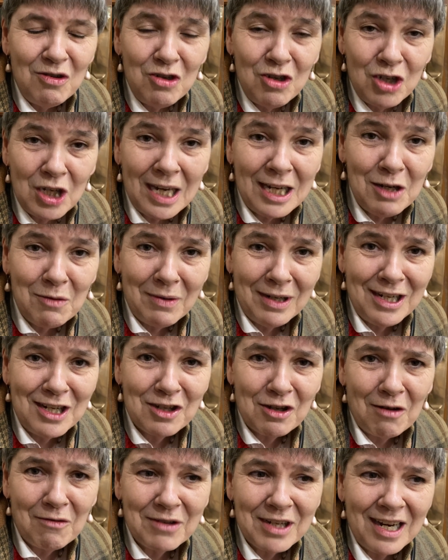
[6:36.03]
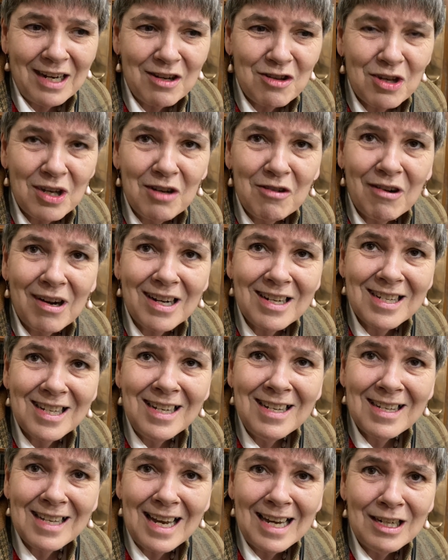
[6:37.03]
genuinely solve the energy
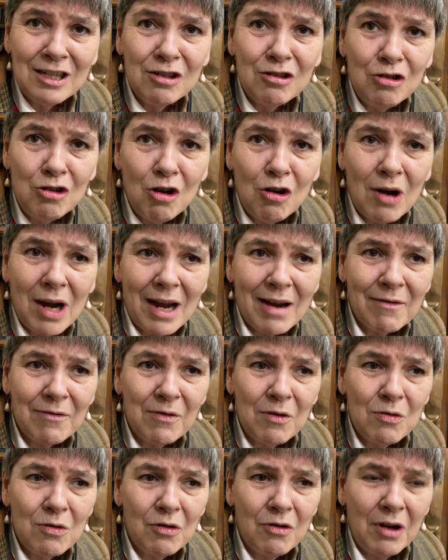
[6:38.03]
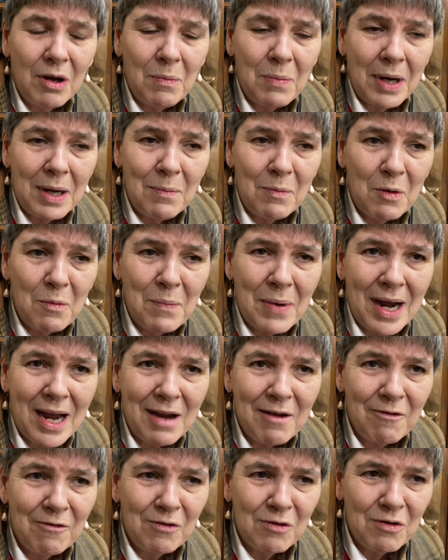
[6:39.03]
crisis and not have ordinary people
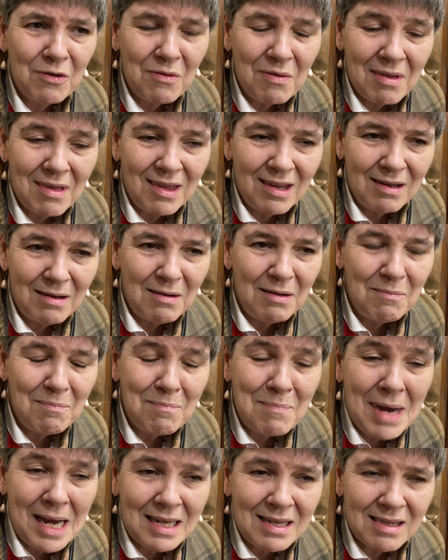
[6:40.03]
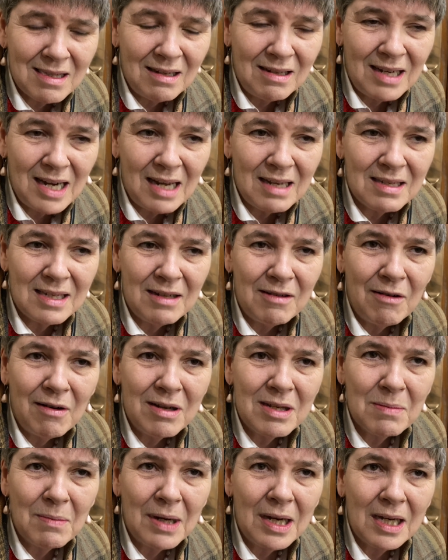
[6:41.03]
pay for the mess that net zero
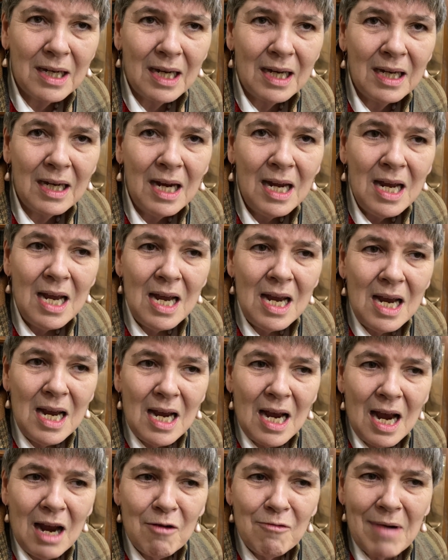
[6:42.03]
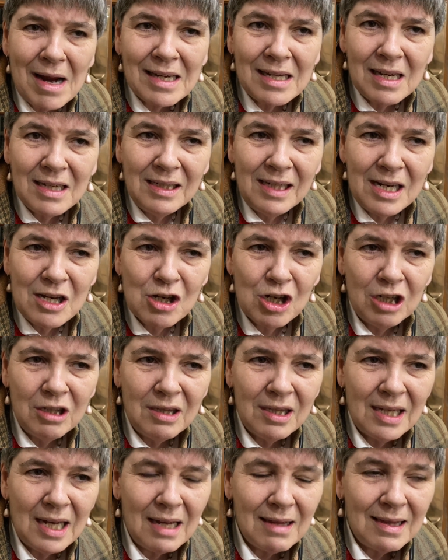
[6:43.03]
is making. A
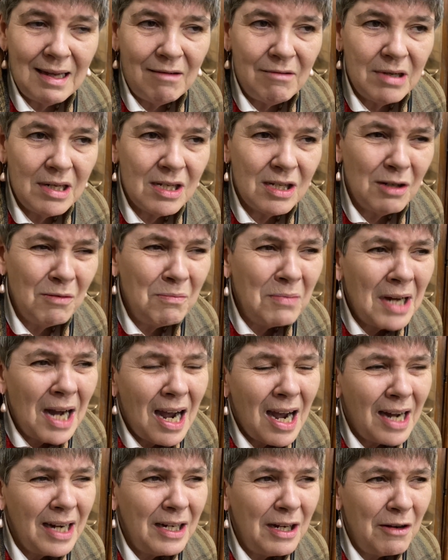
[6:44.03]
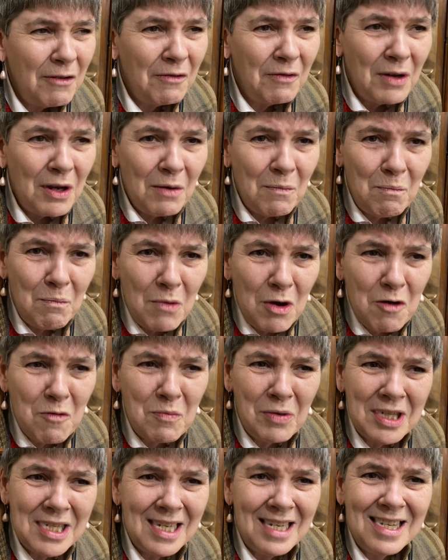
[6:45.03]
recognition that there is some kind of
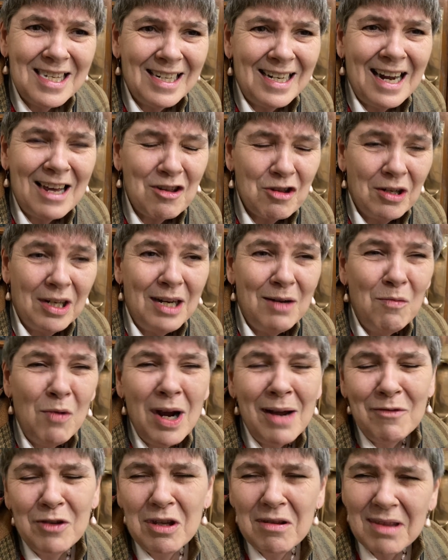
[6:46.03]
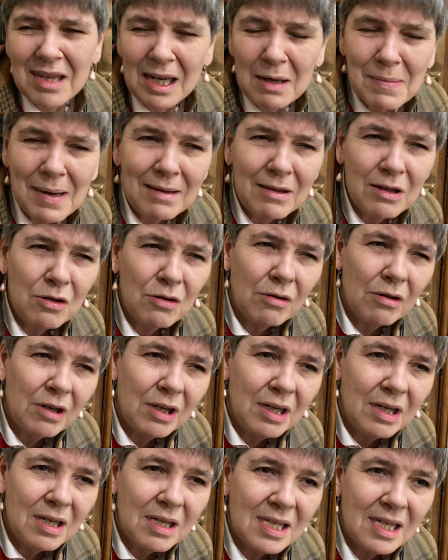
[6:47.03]
movement internationally, whatever you think about the
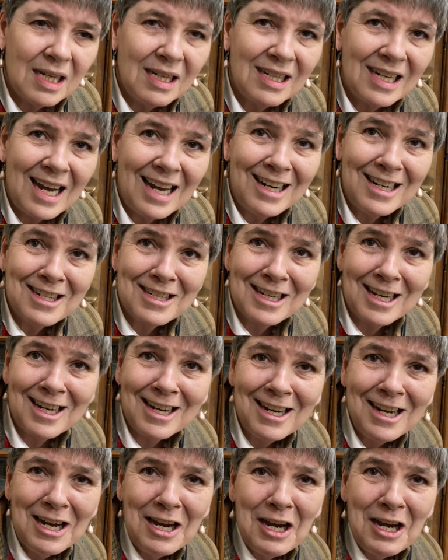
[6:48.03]
truckers in Canada,